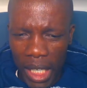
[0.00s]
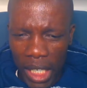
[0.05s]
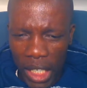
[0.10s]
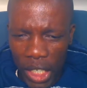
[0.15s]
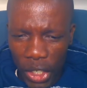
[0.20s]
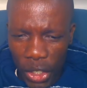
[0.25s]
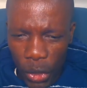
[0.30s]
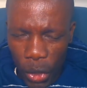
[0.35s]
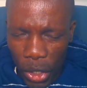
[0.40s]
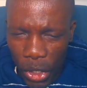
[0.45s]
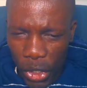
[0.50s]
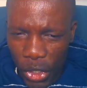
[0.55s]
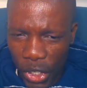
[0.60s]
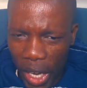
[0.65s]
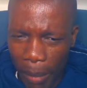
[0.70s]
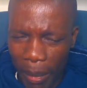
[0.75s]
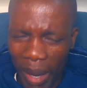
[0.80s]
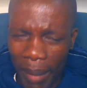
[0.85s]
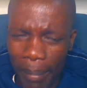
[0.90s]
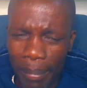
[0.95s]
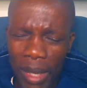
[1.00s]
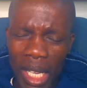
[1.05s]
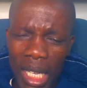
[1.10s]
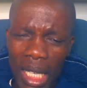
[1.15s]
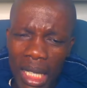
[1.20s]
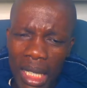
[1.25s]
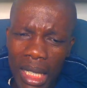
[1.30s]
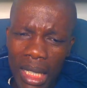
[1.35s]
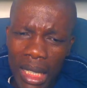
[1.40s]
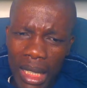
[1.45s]
Leon Schreiber,
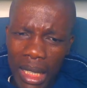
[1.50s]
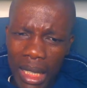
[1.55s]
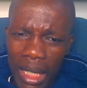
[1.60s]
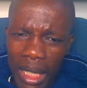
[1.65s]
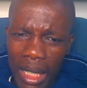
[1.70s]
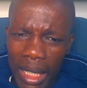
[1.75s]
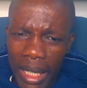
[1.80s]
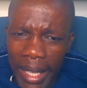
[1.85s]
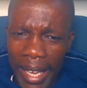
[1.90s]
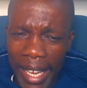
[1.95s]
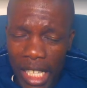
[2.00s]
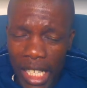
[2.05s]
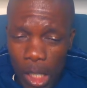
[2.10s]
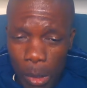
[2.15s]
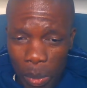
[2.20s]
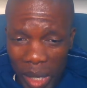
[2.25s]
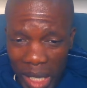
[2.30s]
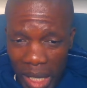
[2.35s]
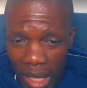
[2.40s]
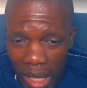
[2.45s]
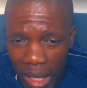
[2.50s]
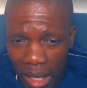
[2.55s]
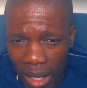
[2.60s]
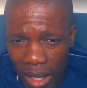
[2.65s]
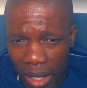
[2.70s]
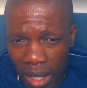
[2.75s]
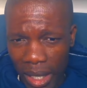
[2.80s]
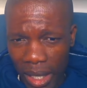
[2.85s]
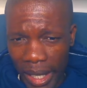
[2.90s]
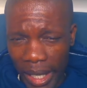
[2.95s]
has been
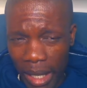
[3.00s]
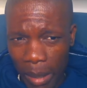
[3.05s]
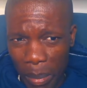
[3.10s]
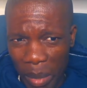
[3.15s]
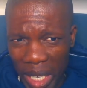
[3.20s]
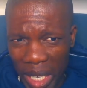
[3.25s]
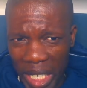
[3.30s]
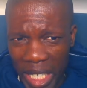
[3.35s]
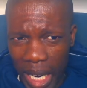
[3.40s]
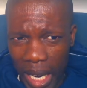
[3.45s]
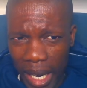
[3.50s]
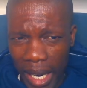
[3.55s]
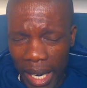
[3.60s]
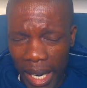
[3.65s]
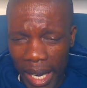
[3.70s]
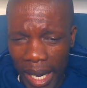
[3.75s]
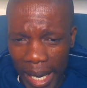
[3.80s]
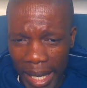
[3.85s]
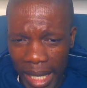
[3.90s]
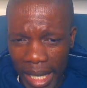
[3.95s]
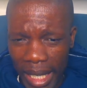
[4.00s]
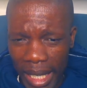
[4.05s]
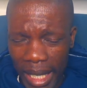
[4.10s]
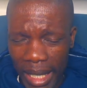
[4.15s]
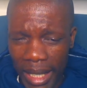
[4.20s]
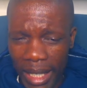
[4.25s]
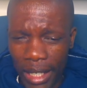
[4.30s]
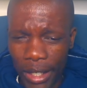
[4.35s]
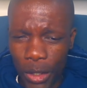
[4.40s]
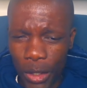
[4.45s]
in the media lately
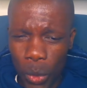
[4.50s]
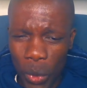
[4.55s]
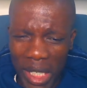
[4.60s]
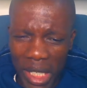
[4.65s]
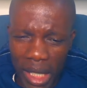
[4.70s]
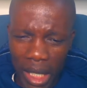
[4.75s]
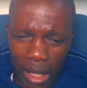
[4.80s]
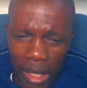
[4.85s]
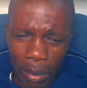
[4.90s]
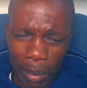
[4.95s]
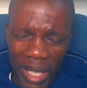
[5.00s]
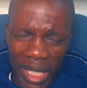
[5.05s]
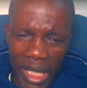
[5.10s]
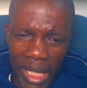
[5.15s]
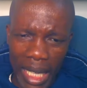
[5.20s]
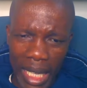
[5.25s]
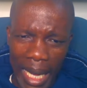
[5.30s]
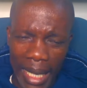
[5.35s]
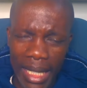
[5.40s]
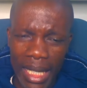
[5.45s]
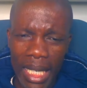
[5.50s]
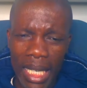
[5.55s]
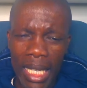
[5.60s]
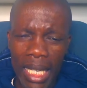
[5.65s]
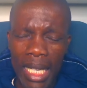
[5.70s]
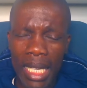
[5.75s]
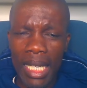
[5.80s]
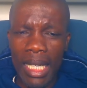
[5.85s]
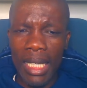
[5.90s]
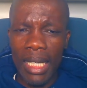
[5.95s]
and issuing statements that
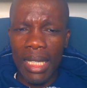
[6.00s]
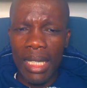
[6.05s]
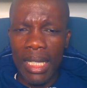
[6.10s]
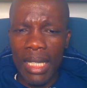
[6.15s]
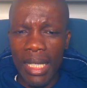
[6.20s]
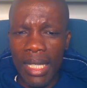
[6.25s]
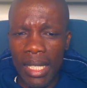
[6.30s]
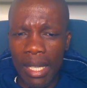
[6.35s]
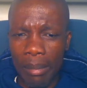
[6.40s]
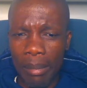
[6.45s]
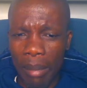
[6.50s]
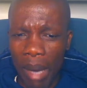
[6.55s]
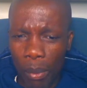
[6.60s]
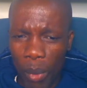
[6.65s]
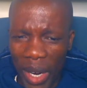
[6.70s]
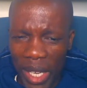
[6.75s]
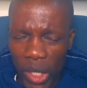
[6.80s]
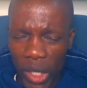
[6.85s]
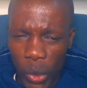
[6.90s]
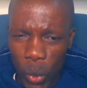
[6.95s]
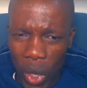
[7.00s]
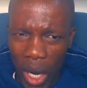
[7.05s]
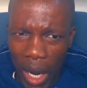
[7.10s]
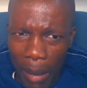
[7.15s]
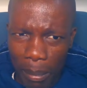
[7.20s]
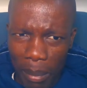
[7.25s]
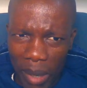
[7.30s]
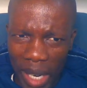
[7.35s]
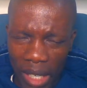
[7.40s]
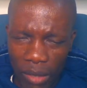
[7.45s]
Zimbabweans who
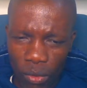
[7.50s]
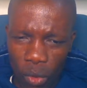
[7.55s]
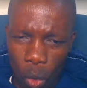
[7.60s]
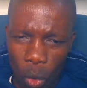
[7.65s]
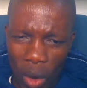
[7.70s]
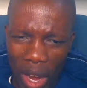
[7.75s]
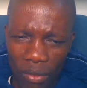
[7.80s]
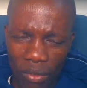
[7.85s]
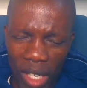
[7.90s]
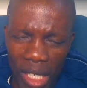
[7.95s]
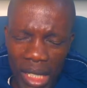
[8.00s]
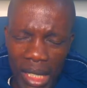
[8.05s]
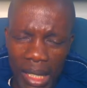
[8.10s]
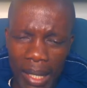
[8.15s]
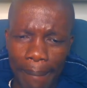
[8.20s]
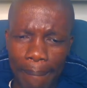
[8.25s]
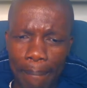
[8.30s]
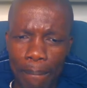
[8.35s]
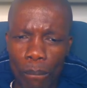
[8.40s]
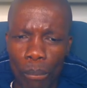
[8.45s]
applied for waivers